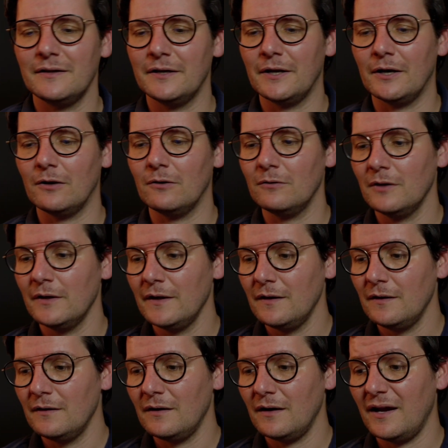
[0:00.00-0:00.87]

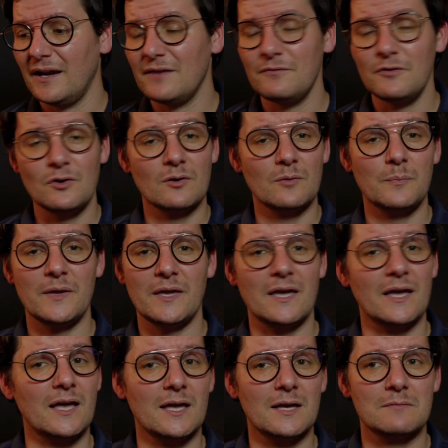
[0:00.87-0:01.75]
And if you're a
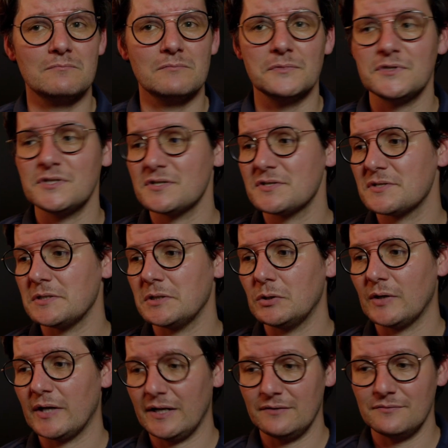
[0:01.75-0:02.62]
PM, just
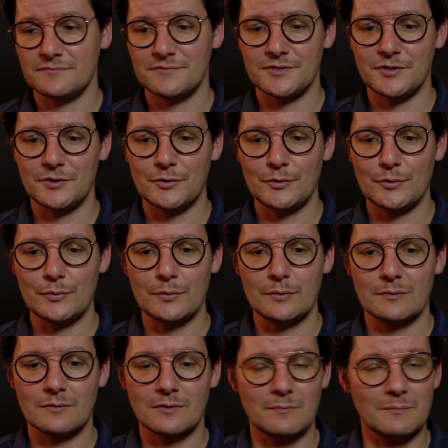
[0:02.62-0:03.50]
look
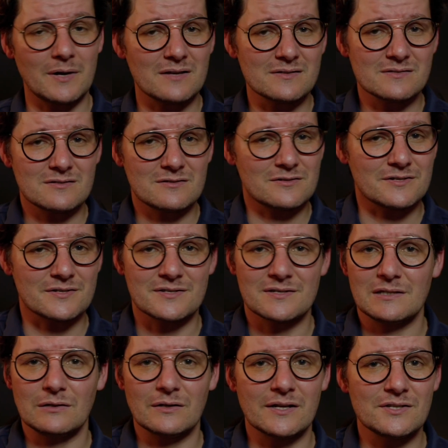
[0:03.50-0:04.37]
into
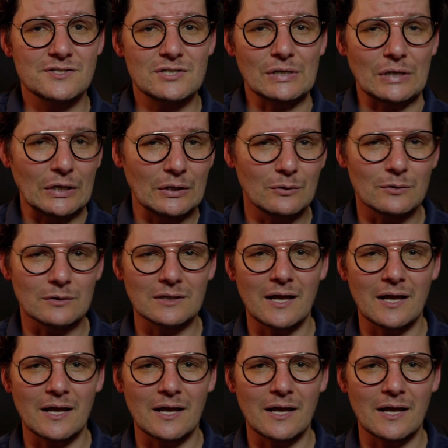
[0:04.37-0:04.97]
compositors, look into Nuke.